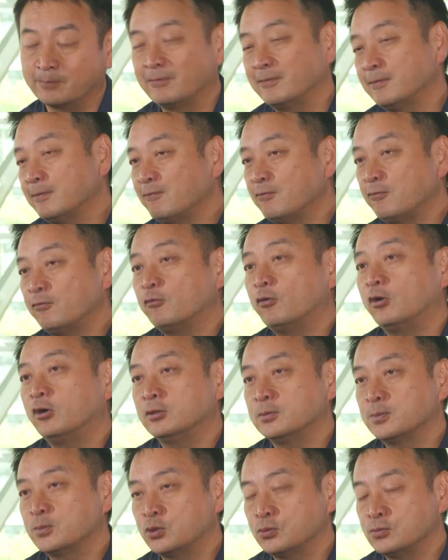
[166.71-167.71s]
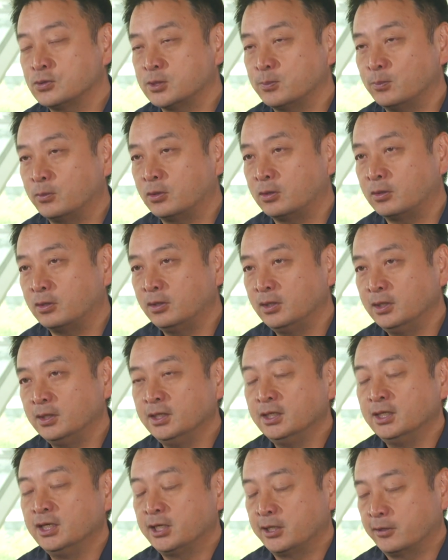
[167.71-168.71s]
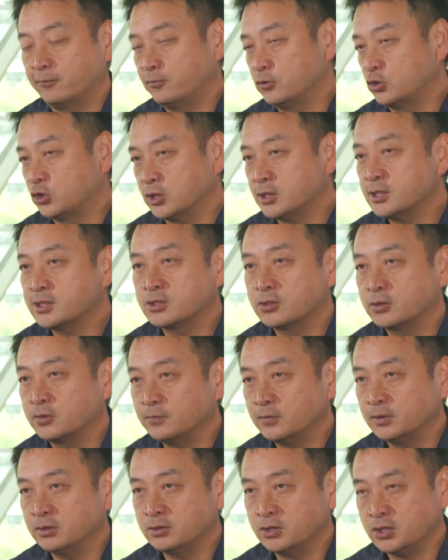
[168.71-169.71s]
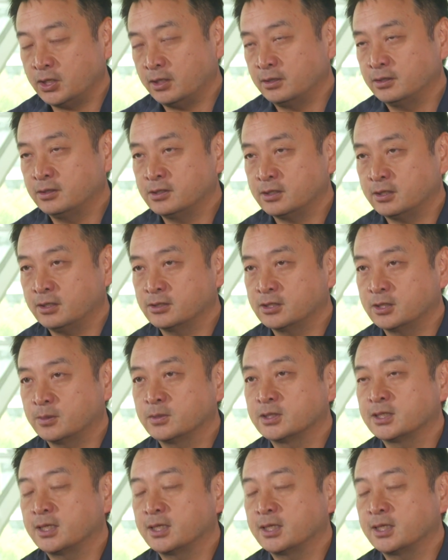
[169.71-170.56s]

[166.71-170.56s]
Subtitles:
But if the volume too small, if you're just serving Chinese customers,